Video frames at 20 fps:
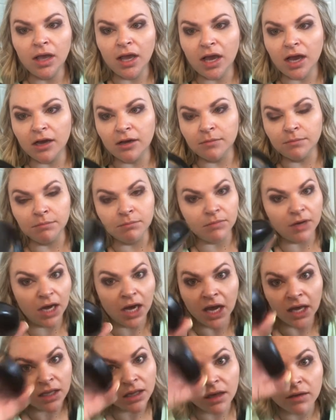
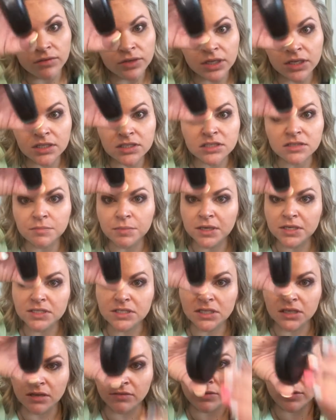I love it. It's the best
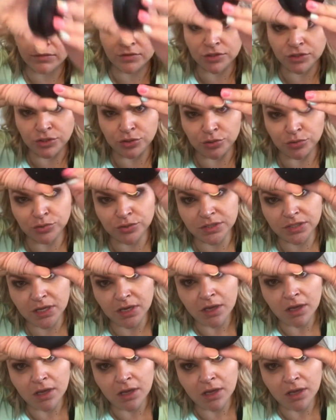thing I've ever used.